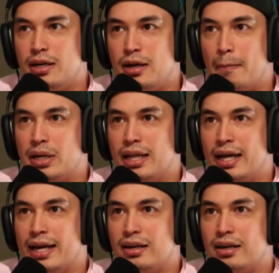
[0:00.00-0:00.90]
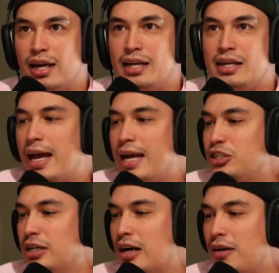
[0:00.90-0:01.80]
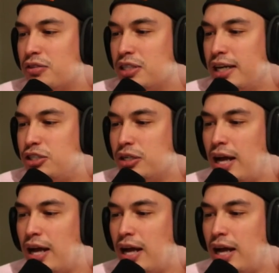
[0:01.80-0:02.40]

but like, engage in conversation.